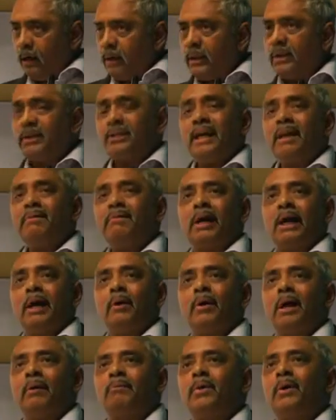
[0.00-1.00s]
This time
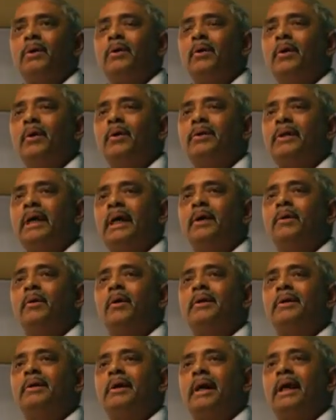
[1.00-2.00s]
around, I'm not going to say
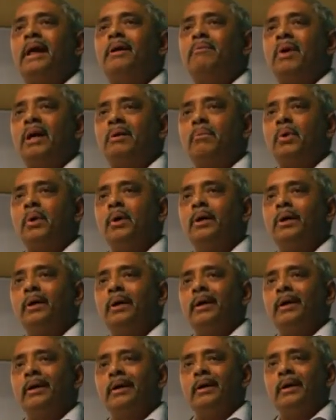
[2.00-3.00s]
don't read my book,
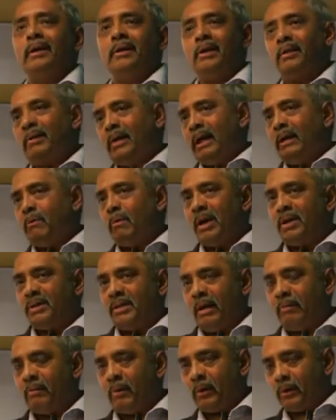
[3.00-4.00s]
just read one
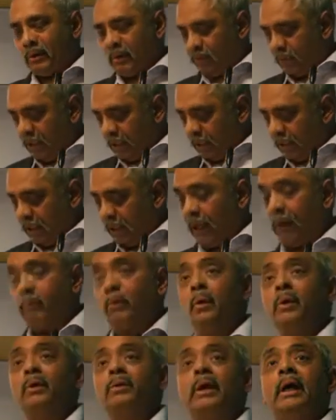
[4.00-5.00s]
chapter or something like that. I'm
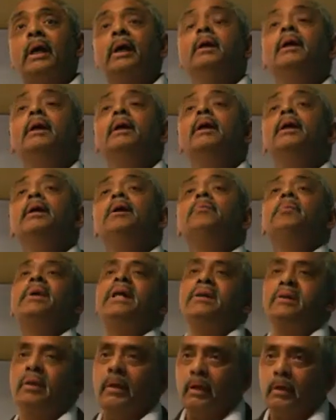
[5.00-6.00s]
going to say,
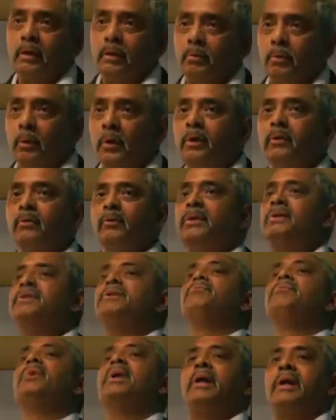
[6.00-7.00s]
please read this book for the
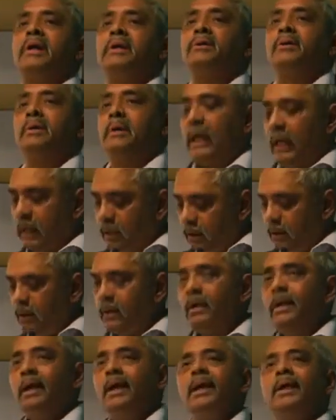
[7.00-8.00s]
simple reason that
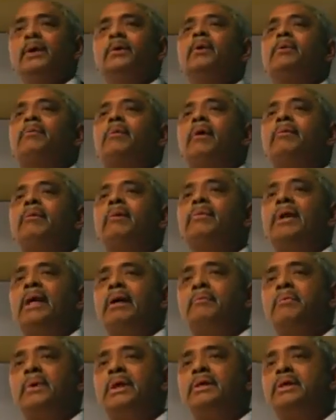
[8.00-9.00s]
you will probably
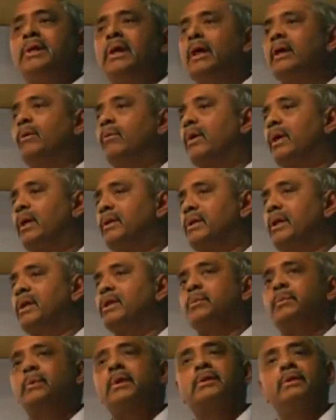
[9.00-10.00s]
appreciate what a
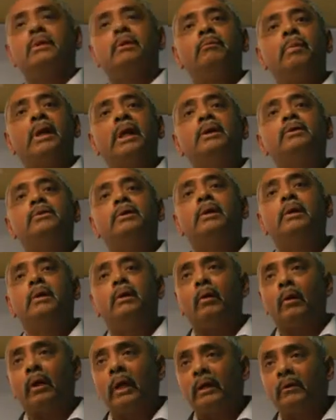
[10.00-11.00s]
salesperson brings into
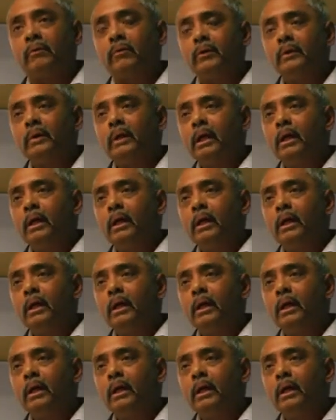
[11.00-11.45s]
your life.